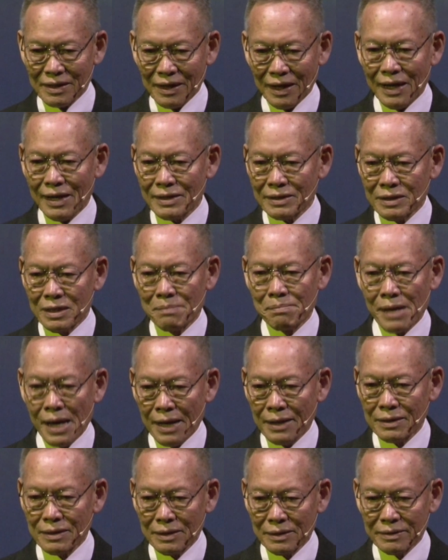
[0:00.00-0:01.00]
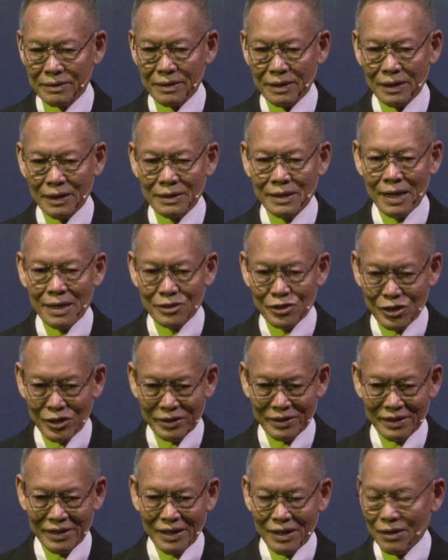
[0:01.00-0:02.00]
I demand
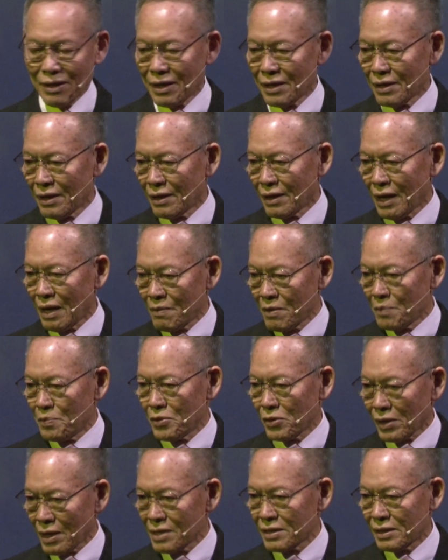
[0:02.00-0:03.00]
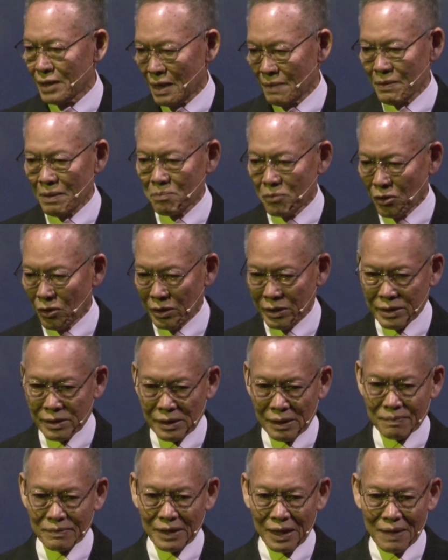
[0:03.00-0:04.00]
attention. How many of you can say I'm a boy
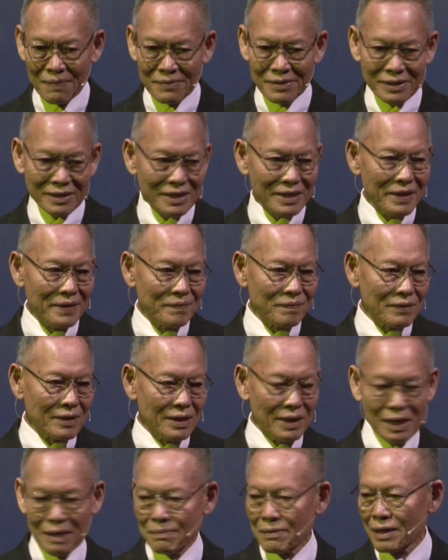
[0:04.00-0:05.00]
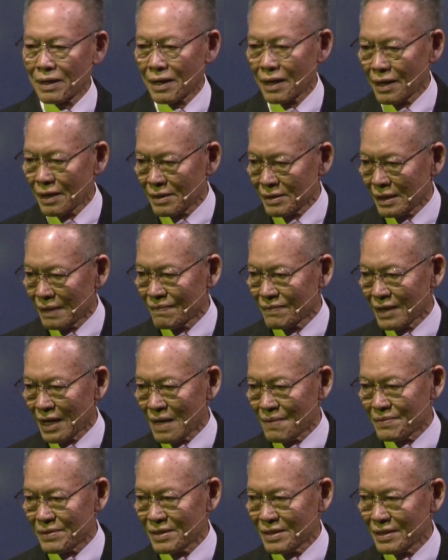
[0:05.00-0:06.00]
sometimes? I'm a girl
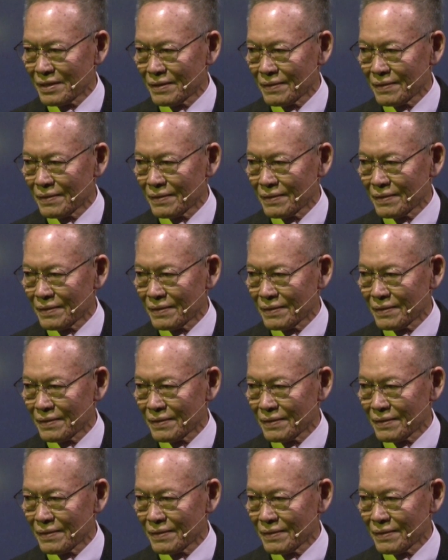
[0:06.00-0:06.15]
sometimes.